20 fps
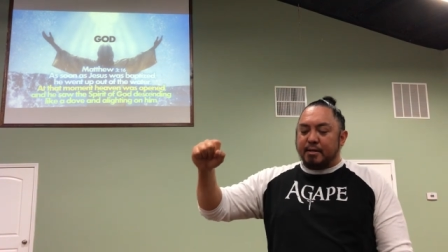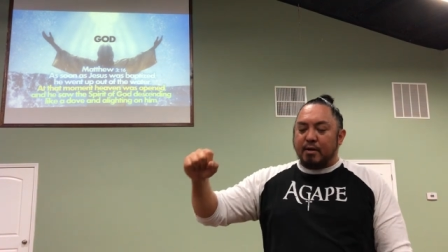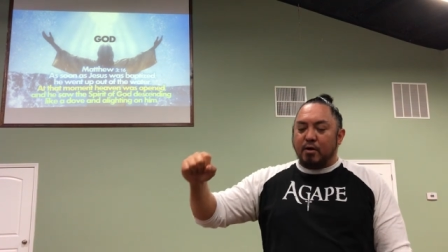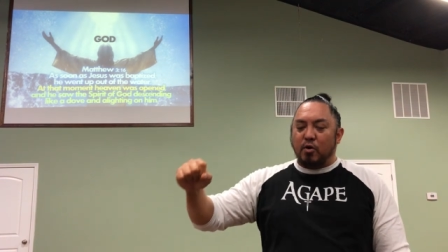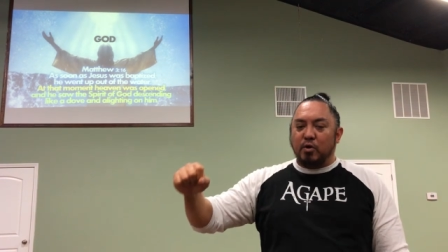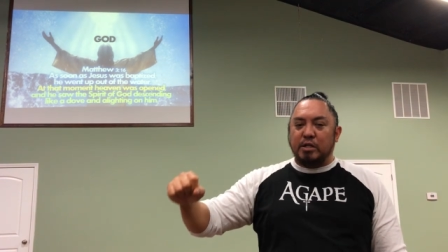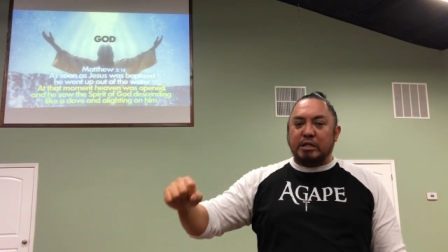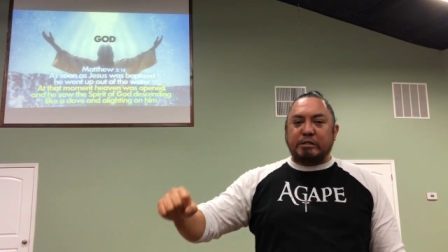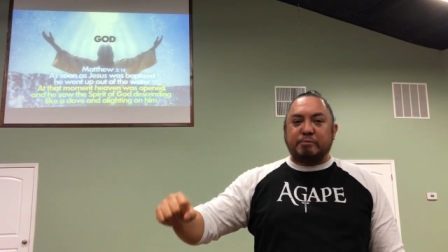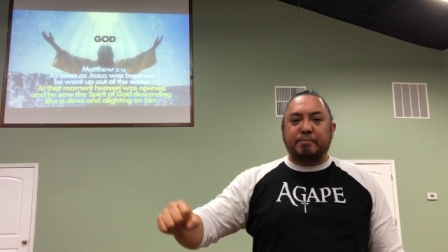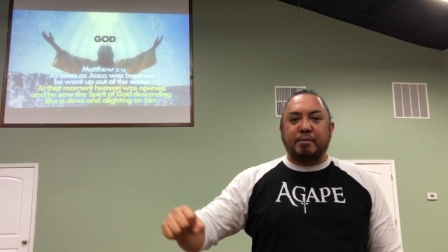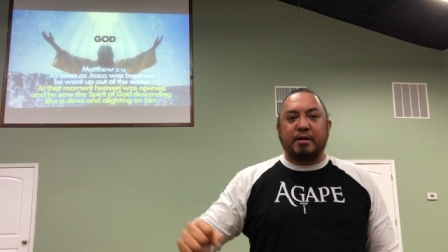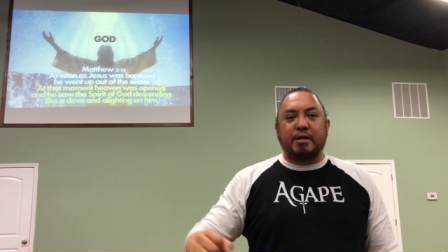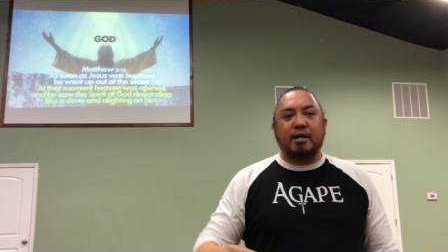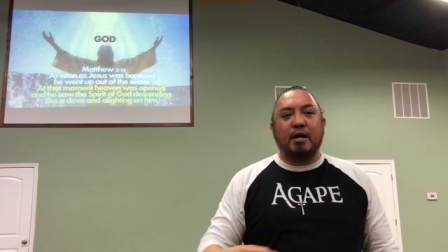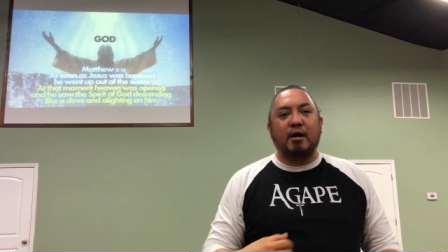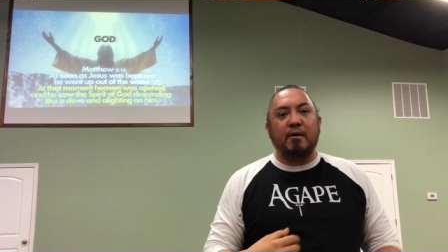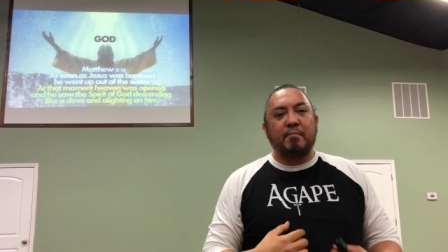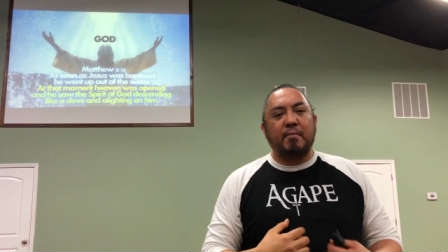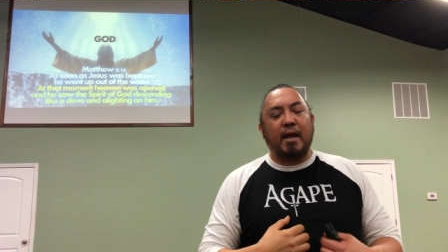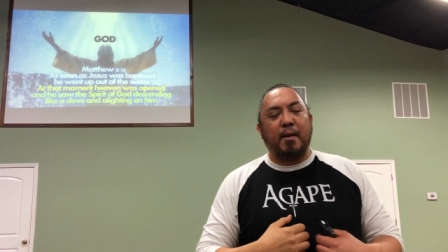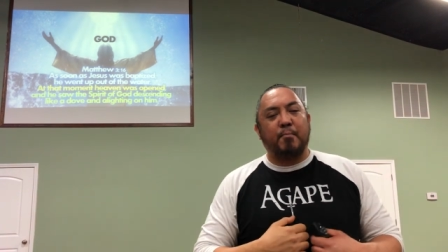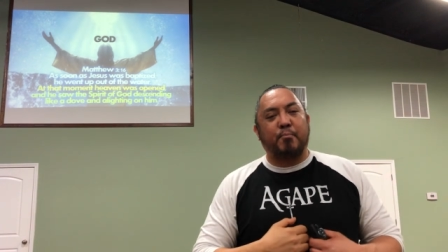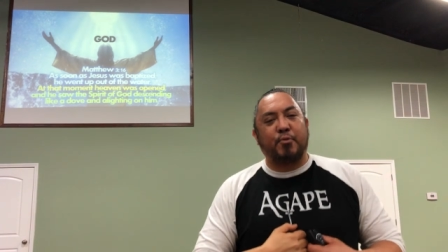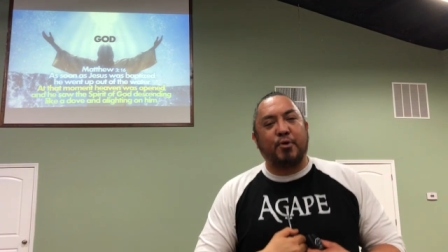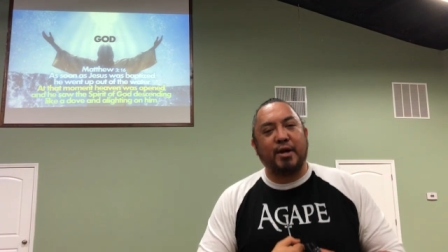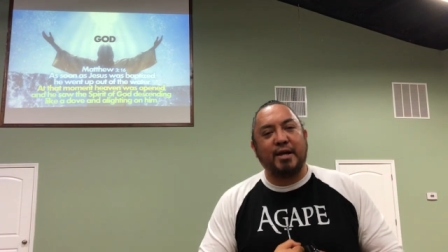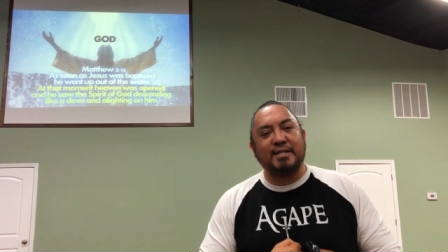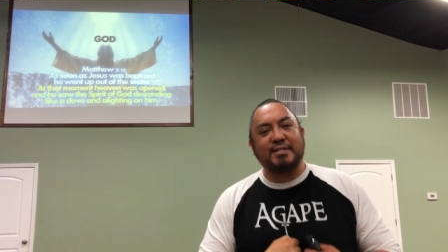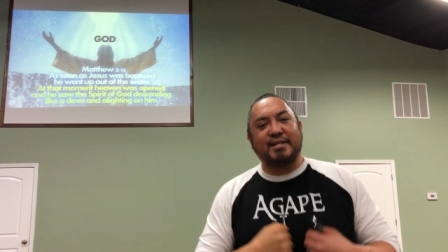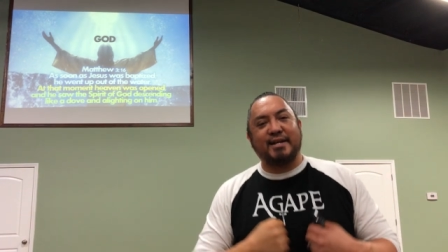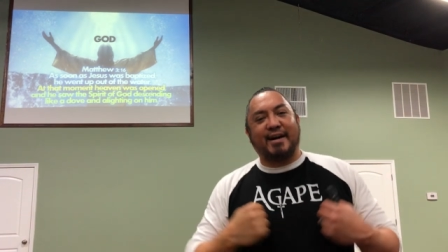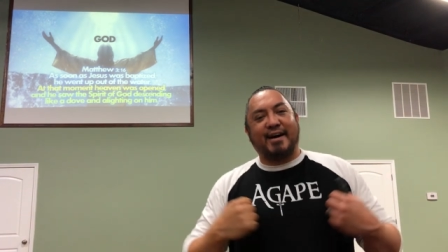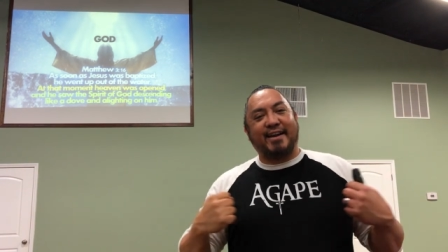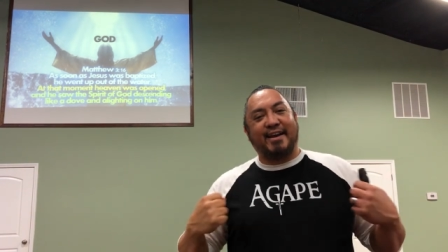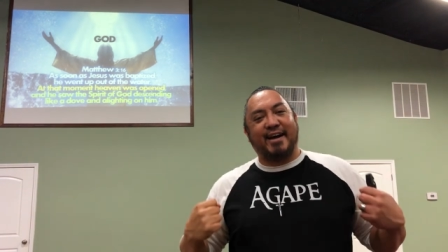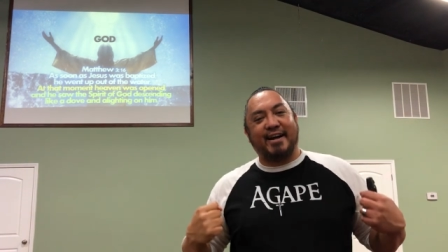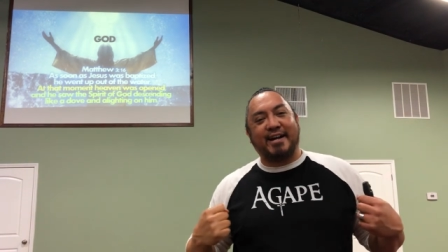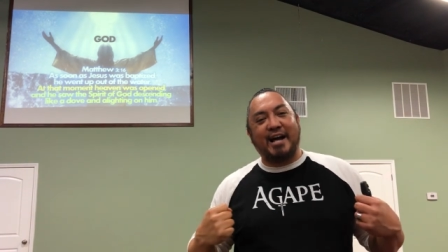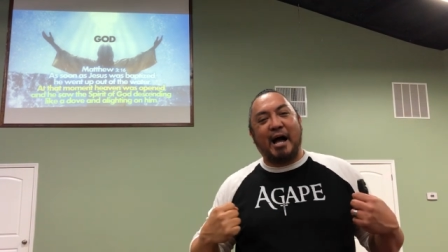Holy Spirit, come and praise
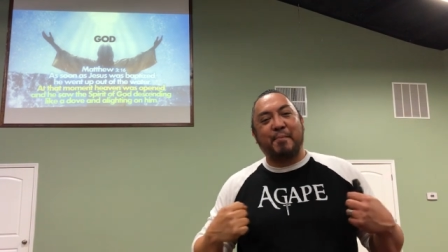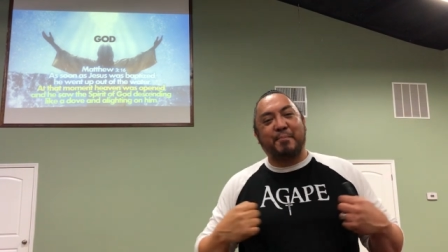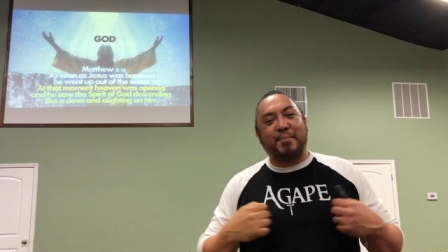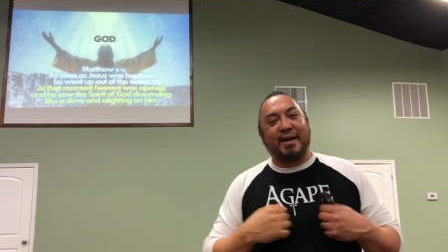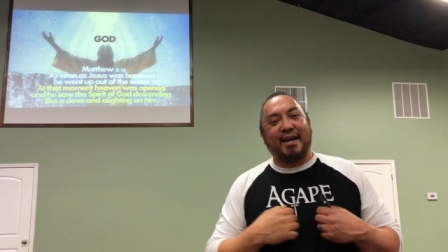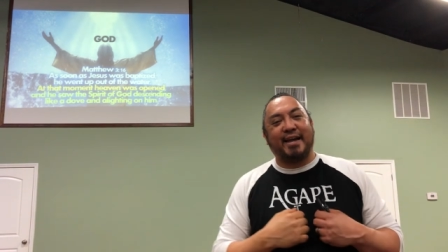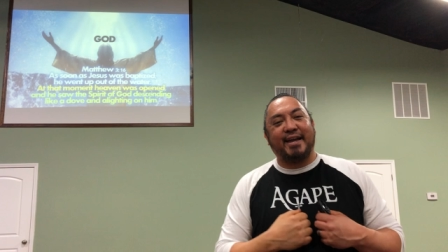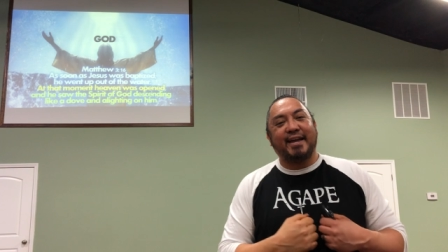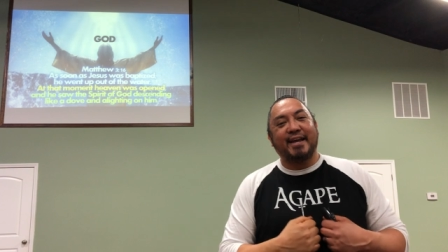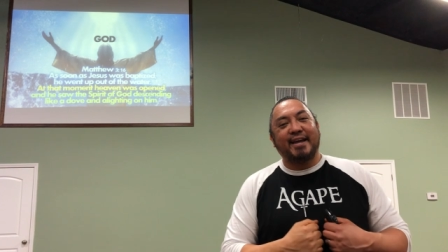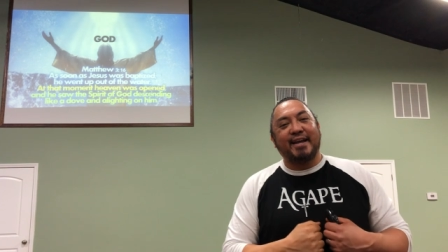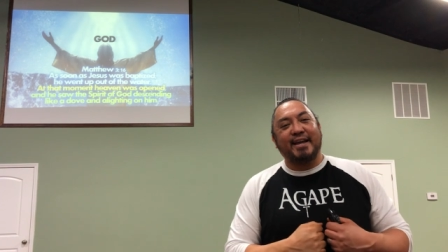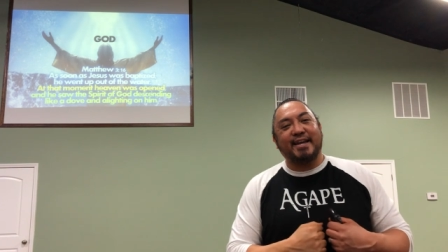God. Agape.